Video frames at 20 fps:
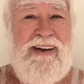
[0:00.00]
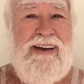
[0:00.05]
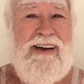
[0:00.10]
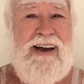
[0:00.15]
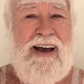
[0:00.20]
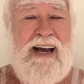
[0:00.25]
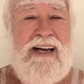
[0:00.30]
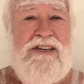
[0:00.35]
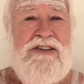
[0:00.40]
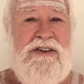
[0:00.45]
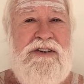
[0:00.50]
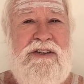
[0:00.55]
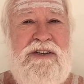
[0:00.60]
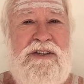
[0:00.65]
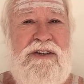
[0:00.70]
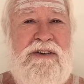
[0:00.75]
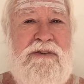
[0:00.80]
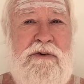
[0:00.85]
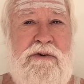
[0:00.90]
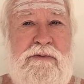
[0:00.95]
Actually,
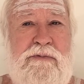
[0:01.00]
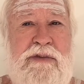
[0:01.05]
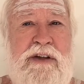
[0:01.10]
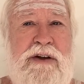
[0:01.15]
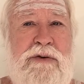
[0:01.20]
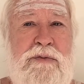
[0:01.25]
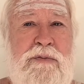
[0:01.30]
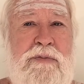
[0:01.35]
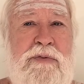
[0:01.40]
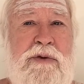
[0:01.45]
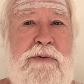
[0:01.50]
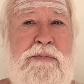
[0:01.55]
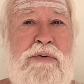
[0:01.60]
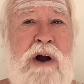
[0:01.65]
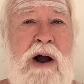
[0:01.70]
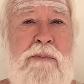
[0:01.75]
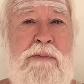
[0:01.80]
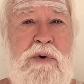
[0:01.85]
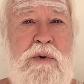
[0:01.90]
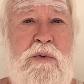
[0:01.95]
the, the, the
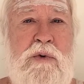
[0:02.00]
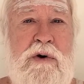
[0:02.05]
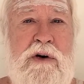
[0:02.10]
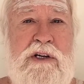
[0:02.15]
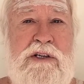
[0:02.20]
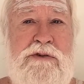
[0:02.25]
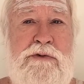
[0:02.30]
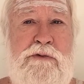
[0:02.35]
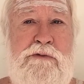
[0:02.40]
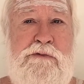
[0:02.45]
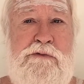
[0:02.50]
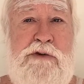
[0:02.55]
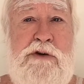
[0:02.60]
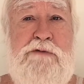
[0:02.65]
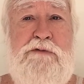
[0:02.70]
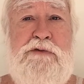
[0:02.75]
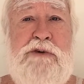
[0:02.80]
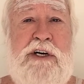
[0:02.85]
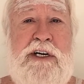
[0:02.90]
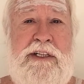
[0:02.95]
proper word is
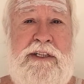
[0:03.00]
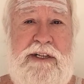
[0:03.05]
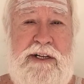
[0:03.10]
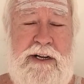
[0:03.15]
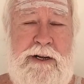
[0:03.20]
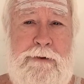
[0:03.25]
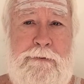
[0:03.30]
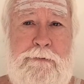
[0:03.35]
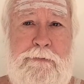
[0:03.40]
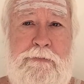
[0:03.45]
vivritti.